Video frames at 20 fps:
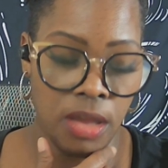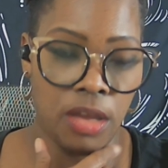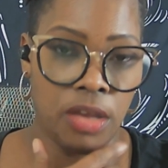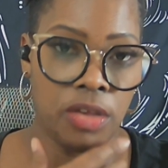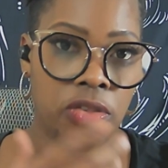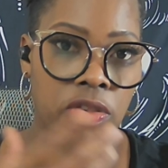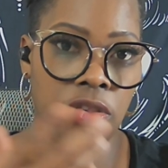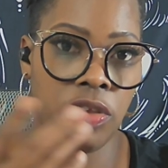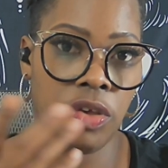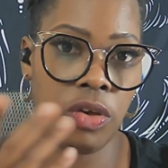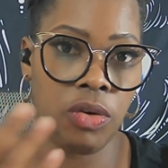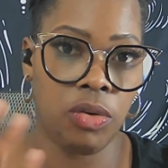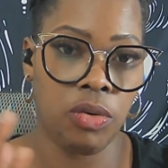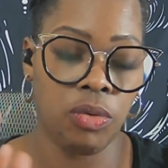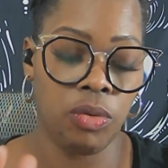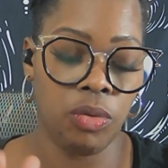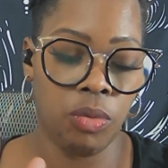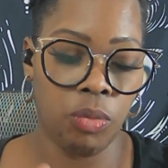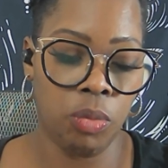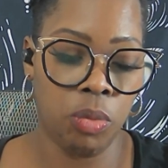
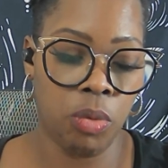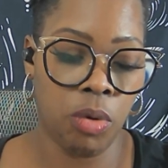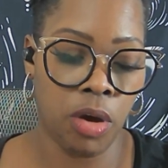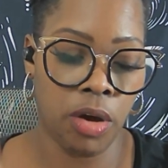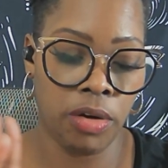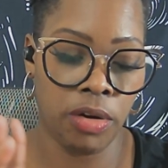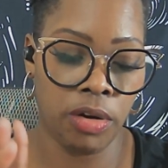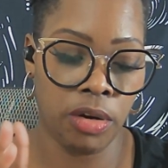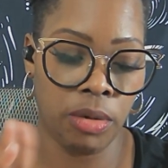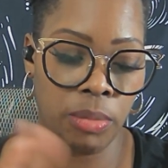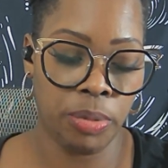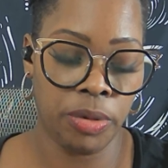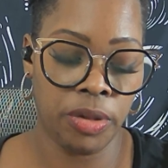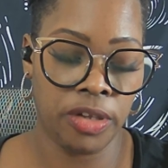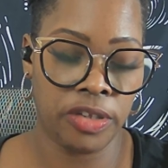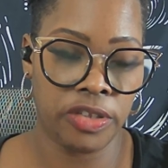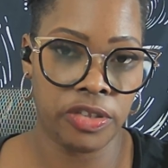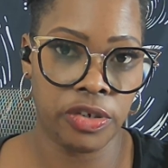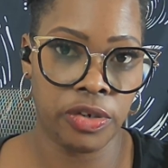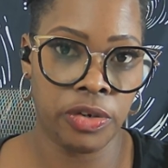So water
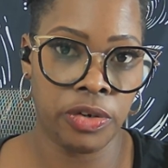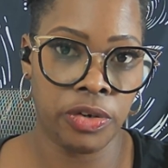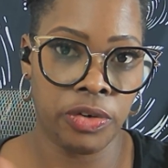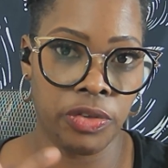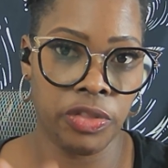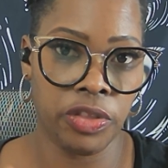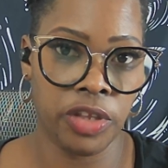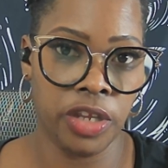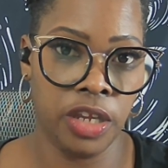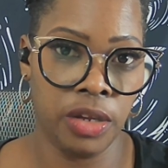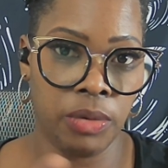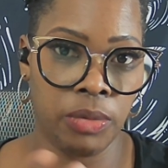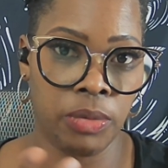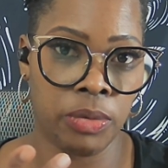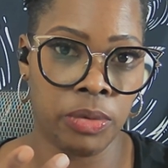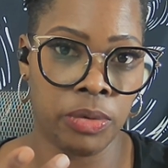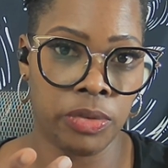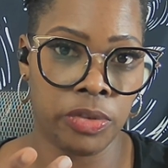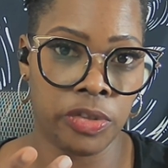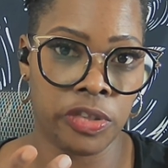plus earth
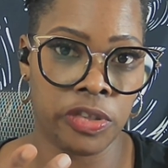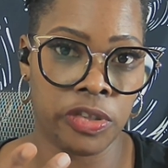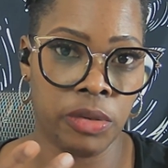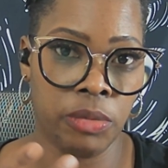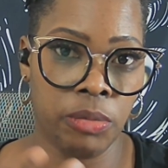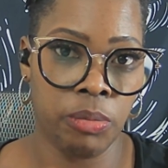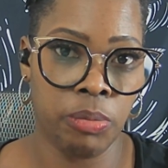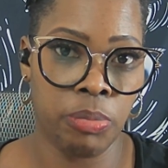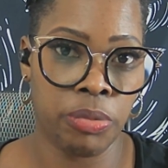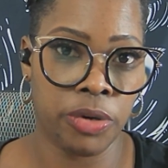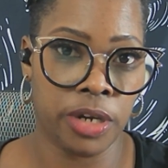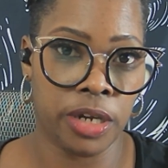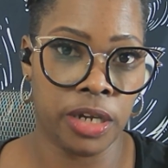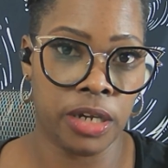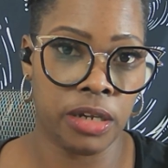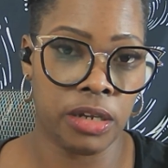equals brick.